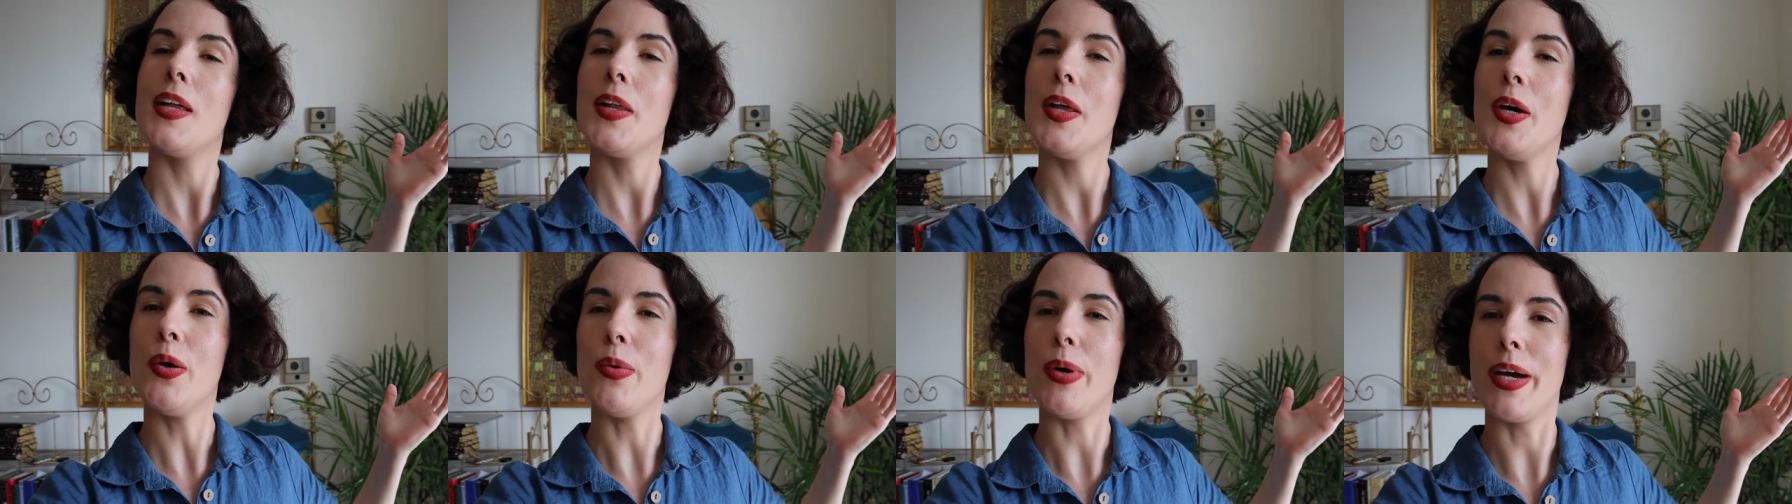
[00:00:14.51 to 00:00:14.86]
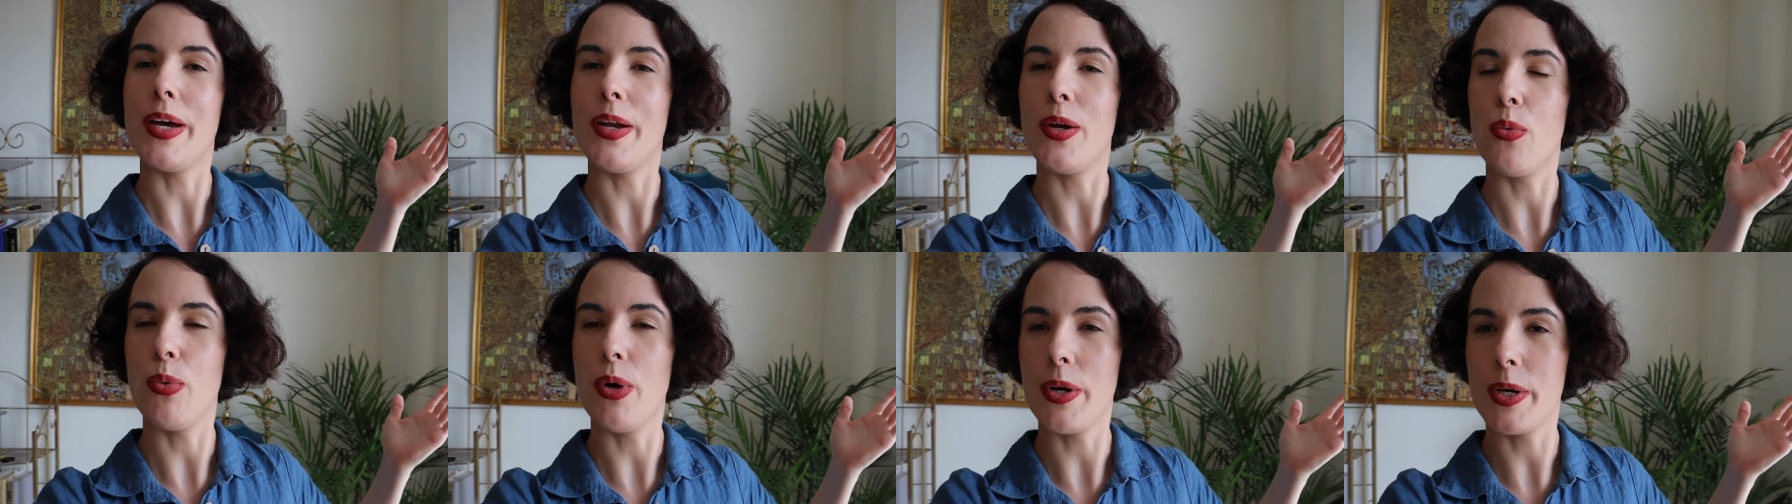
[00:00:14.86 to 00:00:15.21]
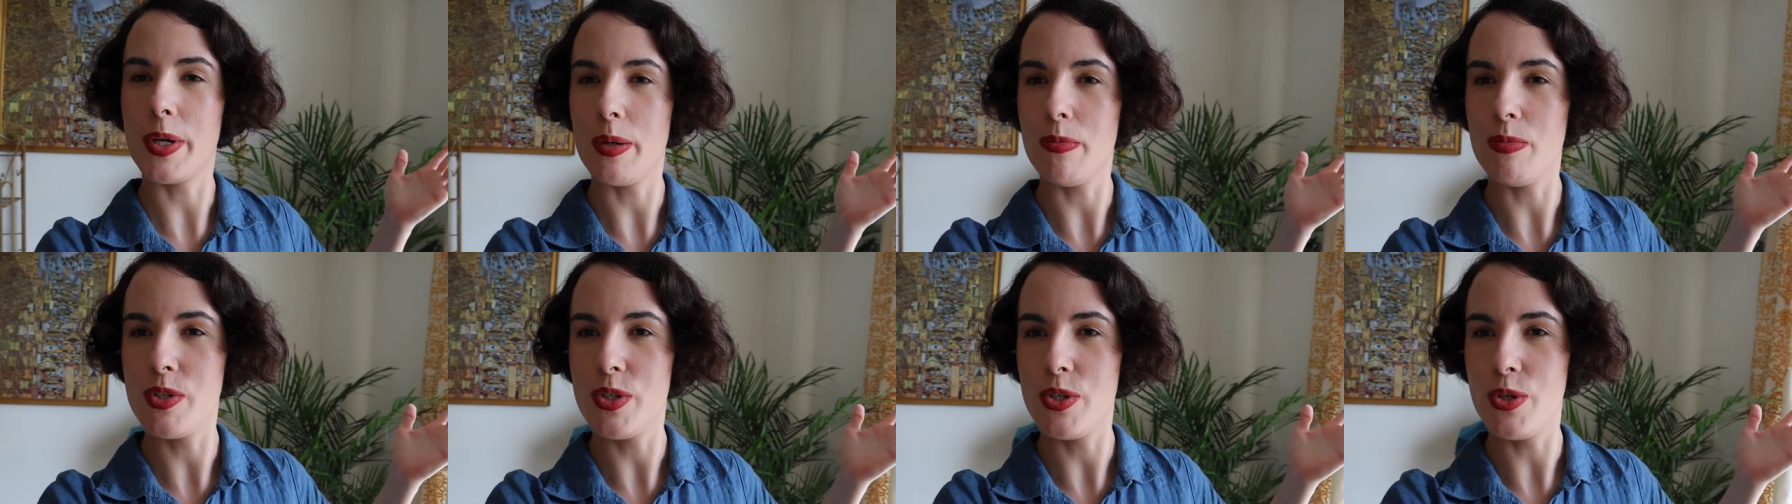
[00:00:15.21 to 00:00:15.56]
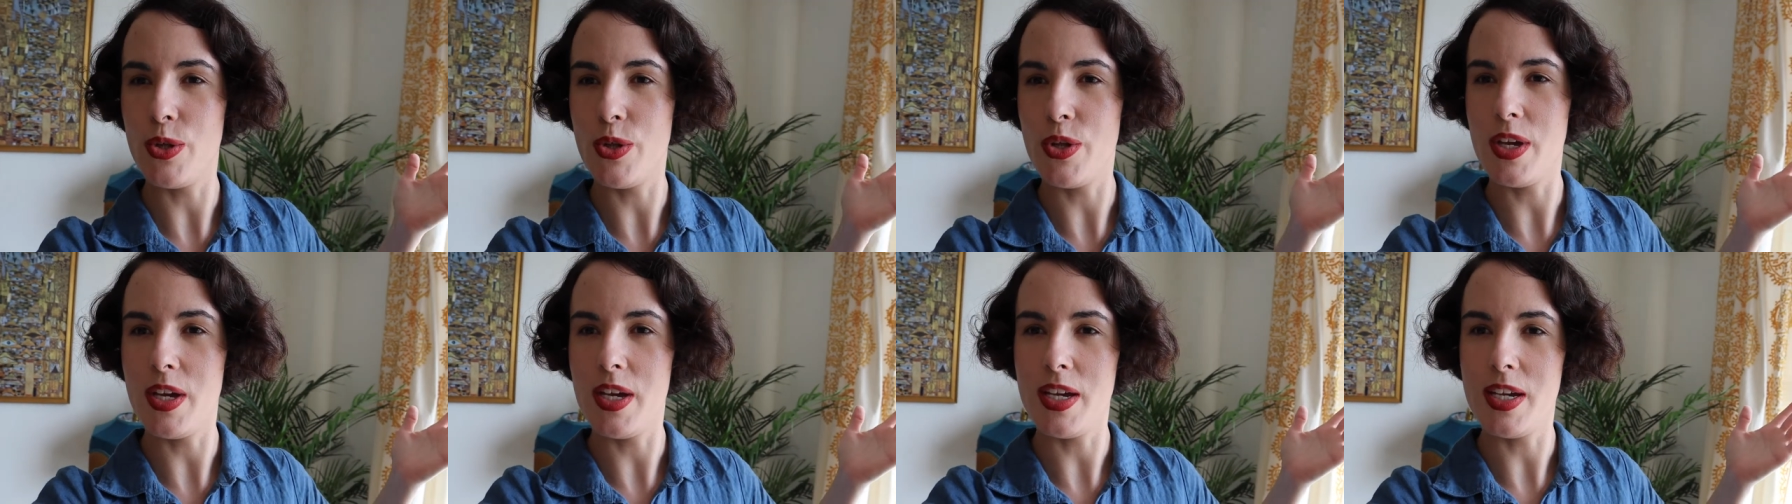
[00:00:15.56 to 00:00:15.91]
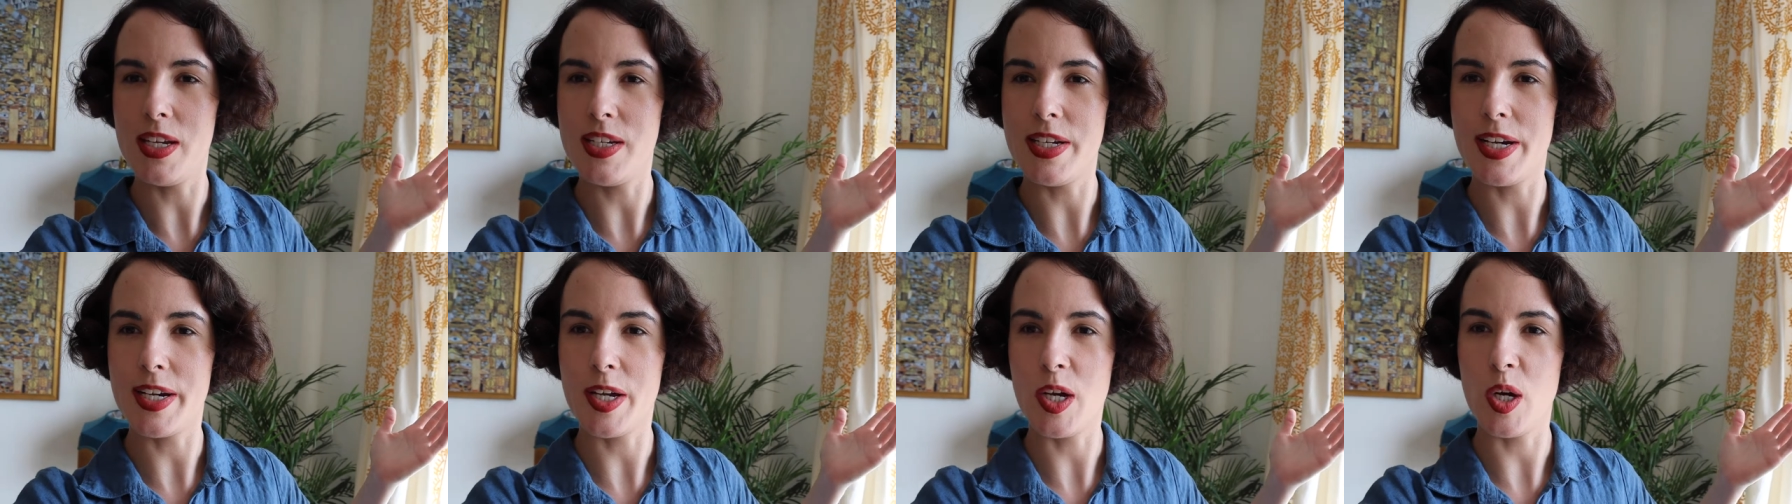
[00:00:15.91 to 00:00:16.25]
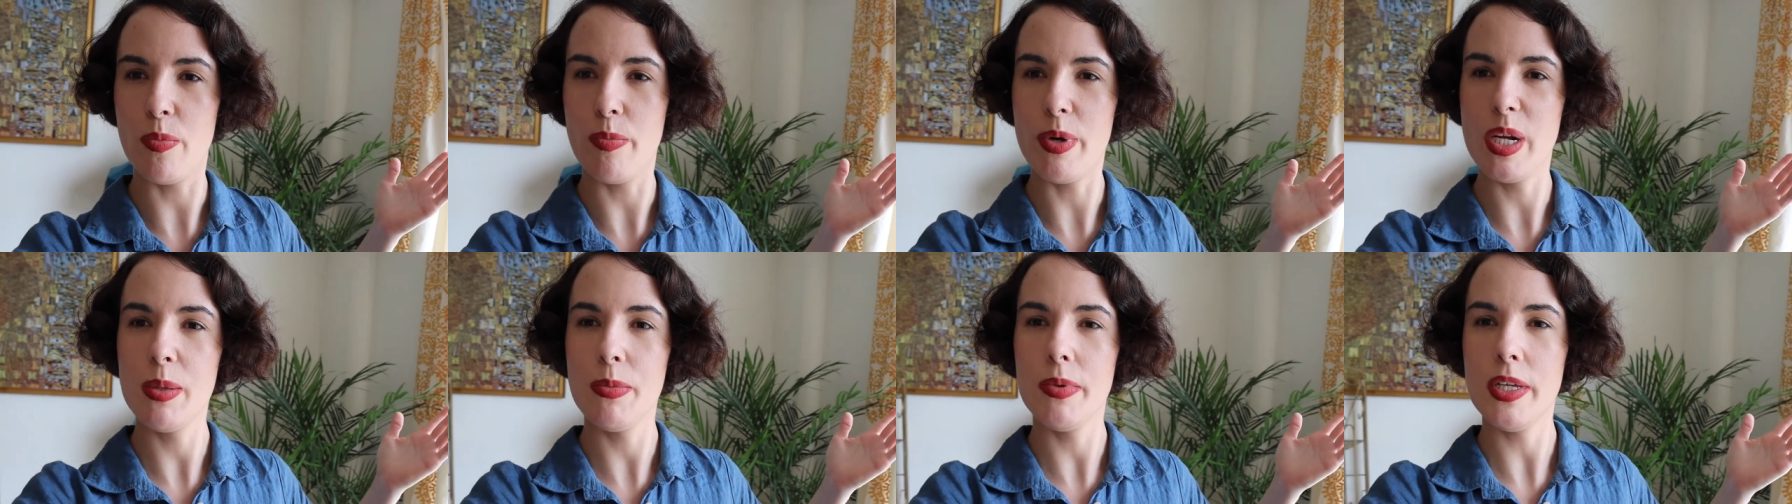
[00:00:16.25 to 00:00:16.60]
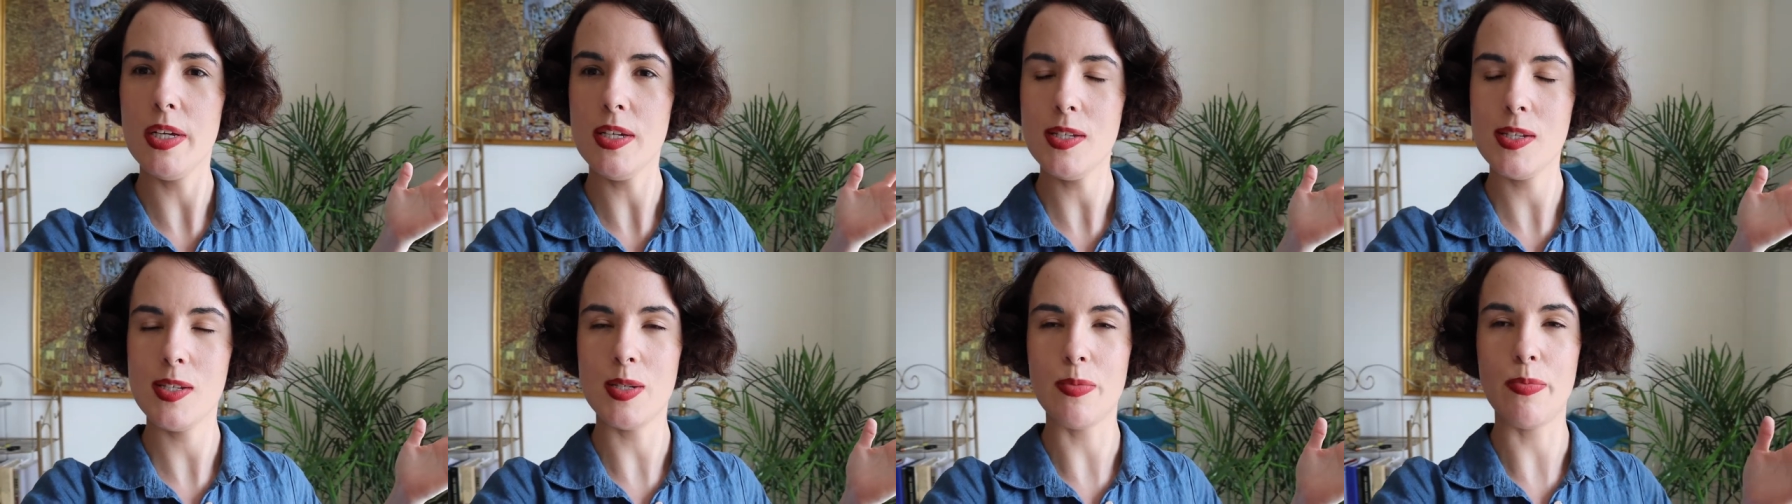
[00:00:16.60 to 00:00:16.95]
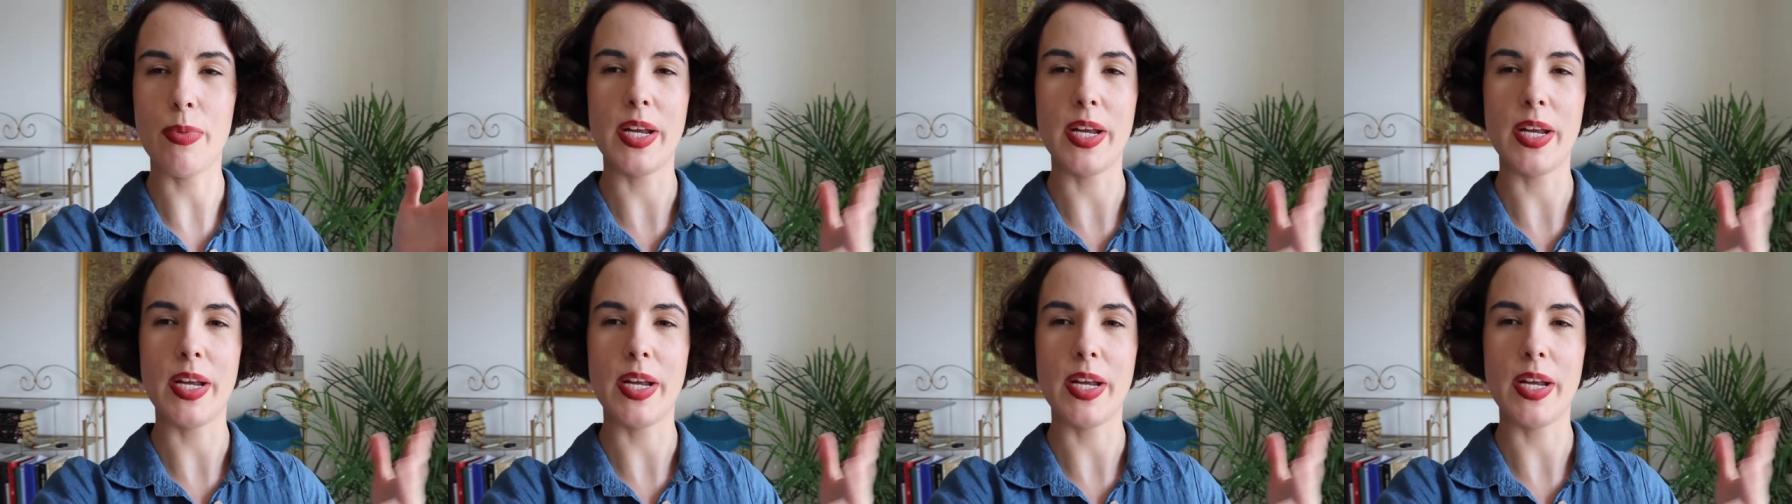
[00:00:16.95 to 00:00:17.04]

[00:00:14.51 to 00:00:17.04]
Hello and welcome to the Deco Minimalist.